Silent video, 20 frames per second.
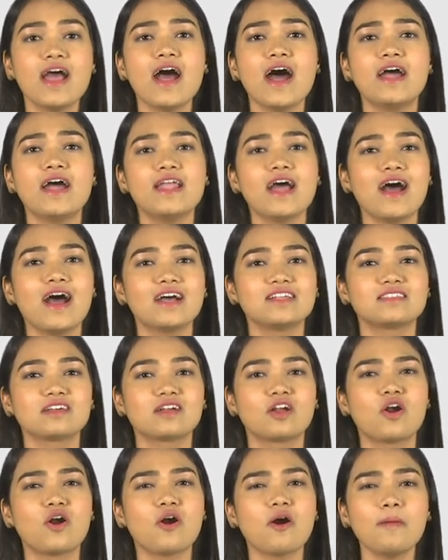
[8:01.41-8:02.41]
and has a
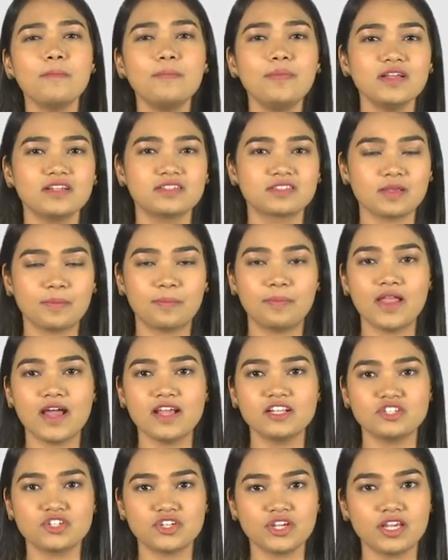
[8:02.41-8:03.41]
complex supply
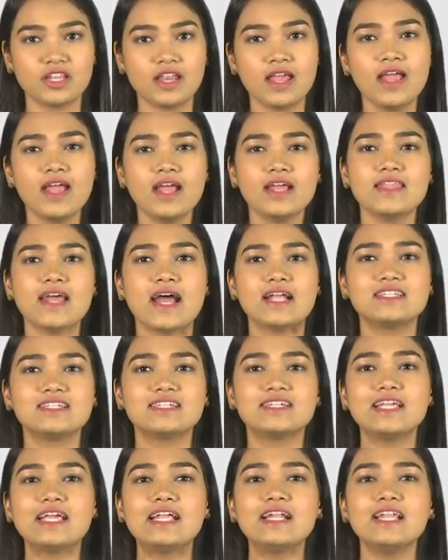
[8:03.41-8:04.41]
chain that
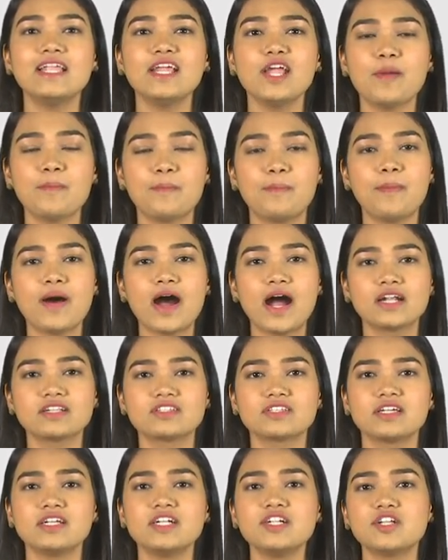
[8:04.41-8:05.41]
greatly impacts
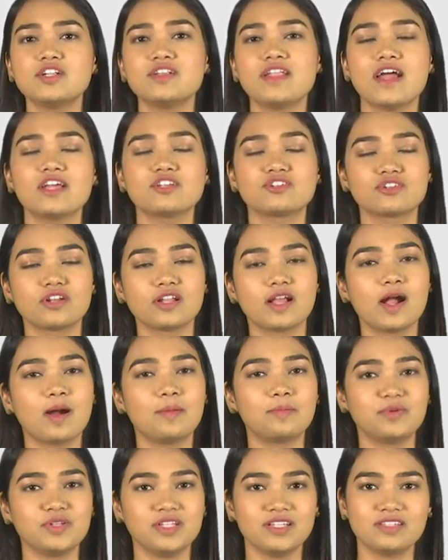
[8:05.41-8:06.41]
international
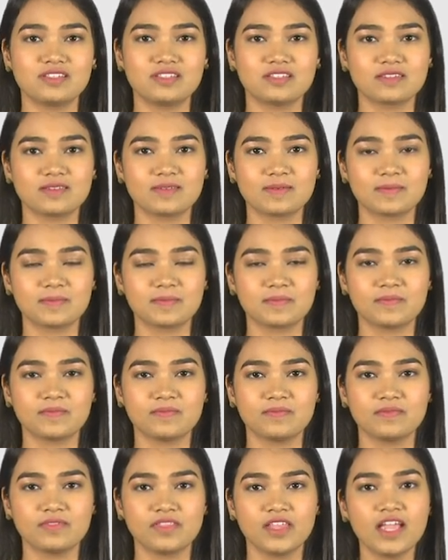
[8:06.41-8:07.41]
companies.
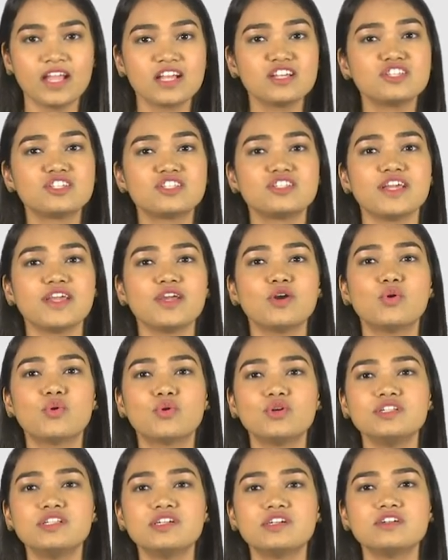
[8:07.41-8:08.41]

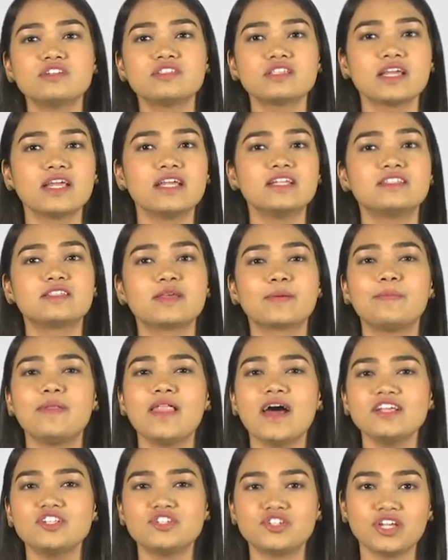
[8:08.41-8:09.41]
Stakeholders in
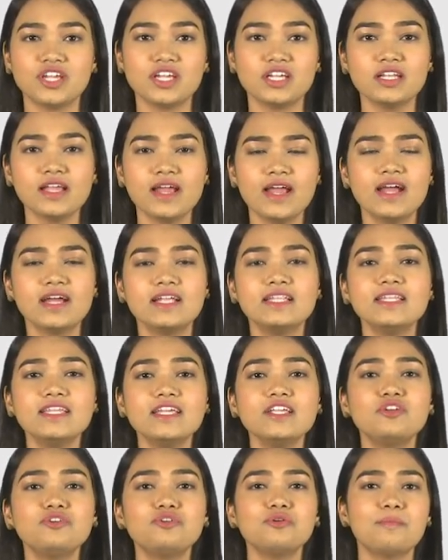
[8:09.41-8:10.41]
supply chain
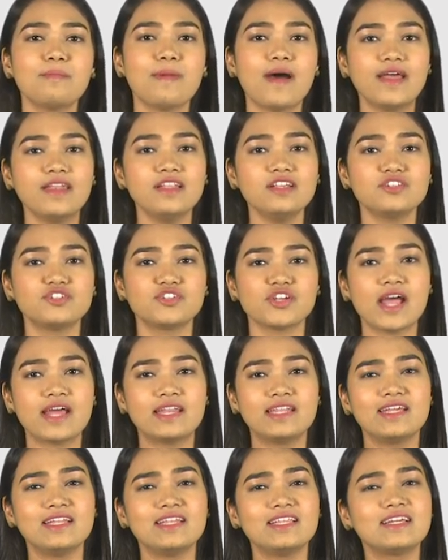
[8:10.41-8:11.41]
need to manage an
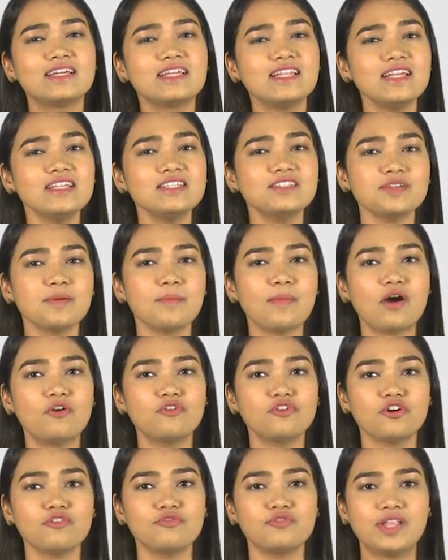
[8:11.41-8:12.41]
increased
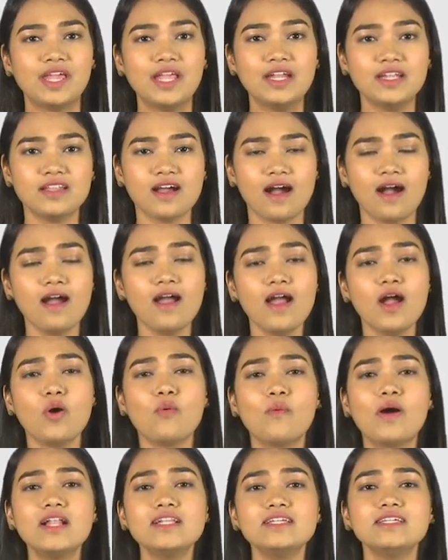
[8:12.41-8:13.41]
amount of data
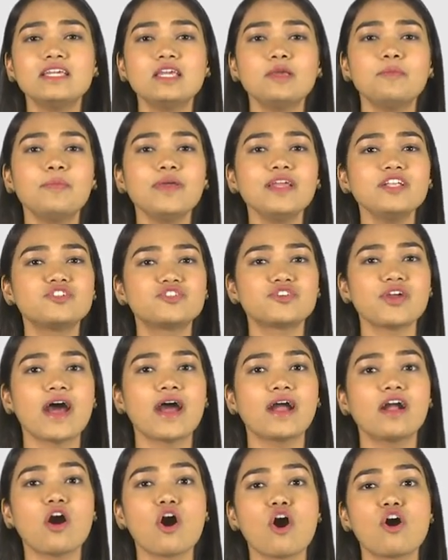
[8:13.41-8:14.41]
while keeping
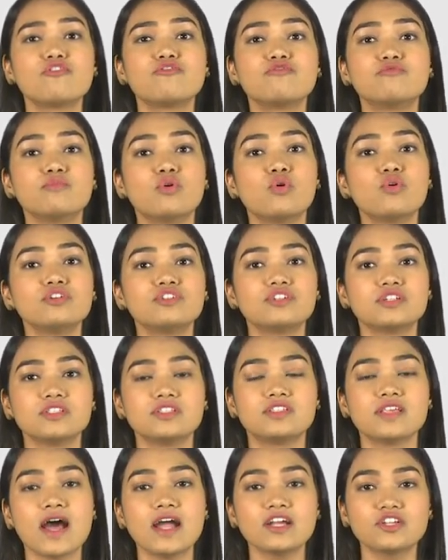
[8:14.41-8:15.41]
track of more
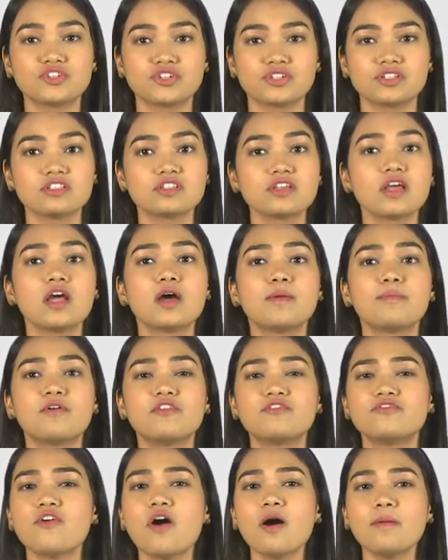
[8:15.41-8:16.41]
transactions,
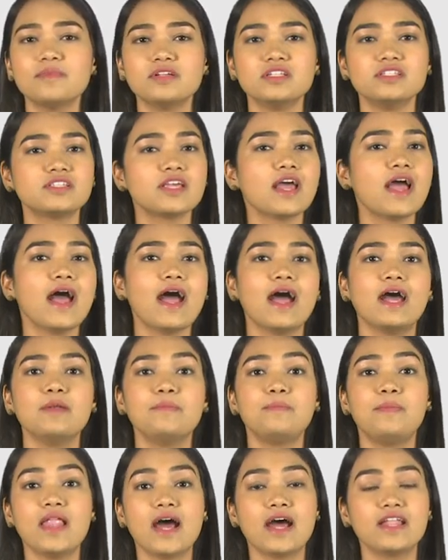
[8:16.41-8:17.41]
performance, and
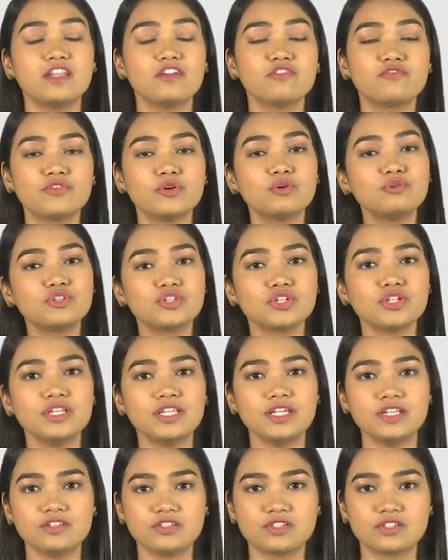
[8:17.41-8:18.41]
planning future
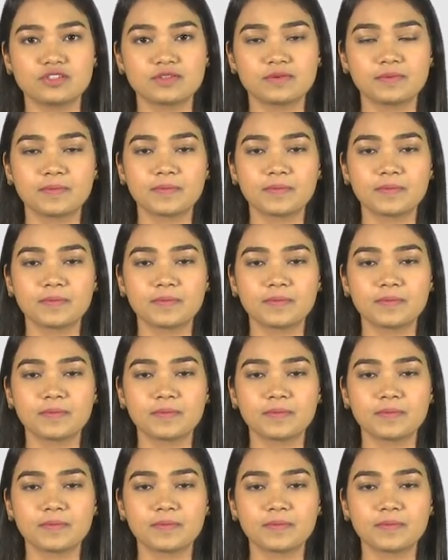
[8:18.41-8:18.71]
needs.